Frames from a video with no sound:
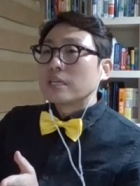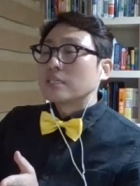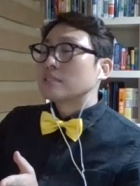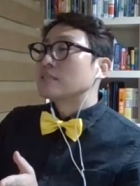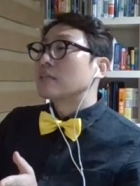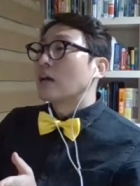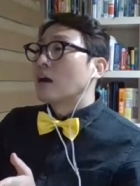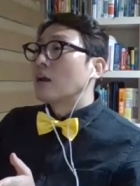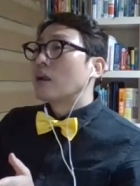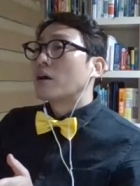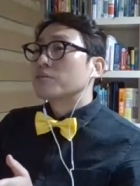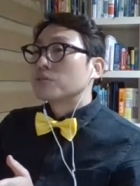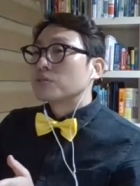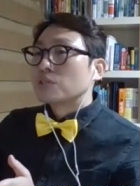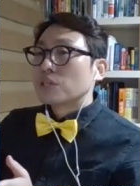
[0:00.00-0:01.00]
it is not
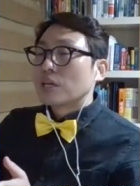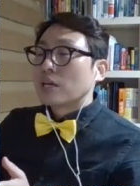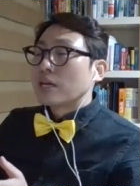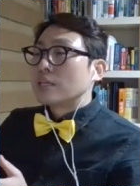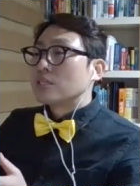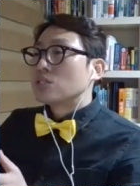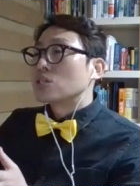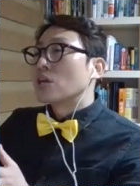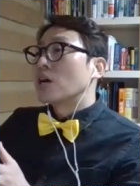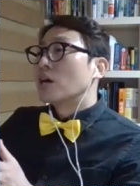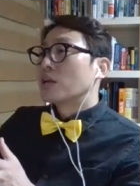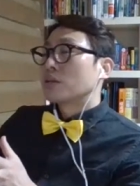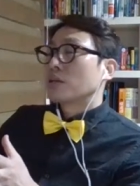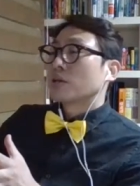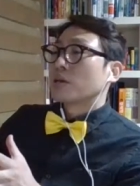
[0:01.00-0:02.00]
allowed to change
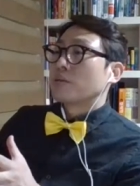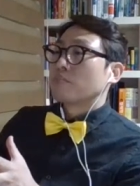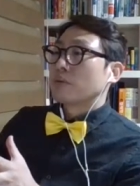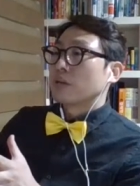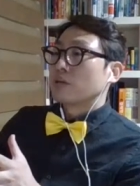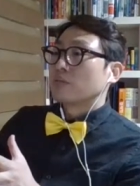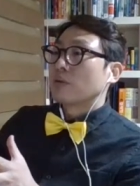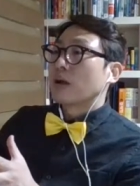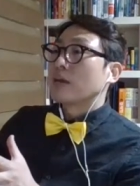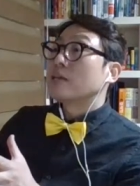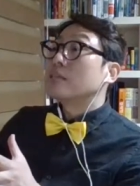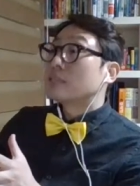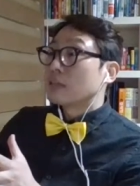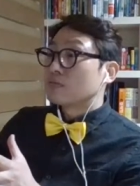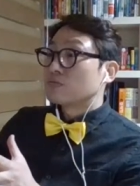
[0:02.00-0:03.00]
another company, right?
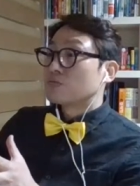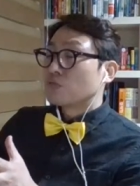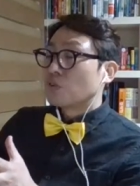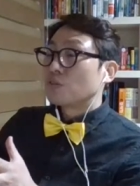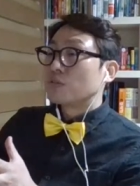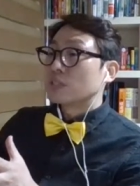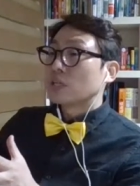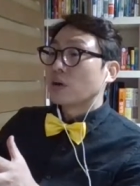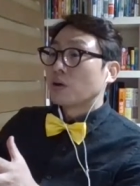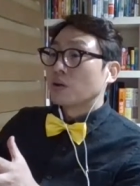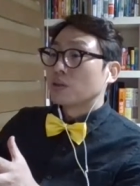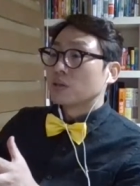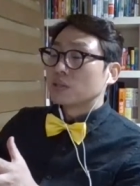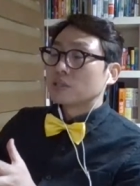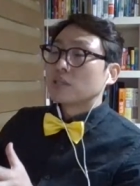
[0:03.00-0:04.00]
E74 visa
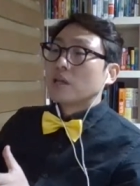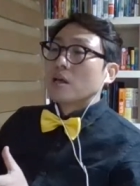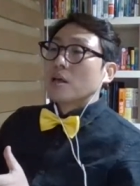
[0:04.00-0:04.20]
holders.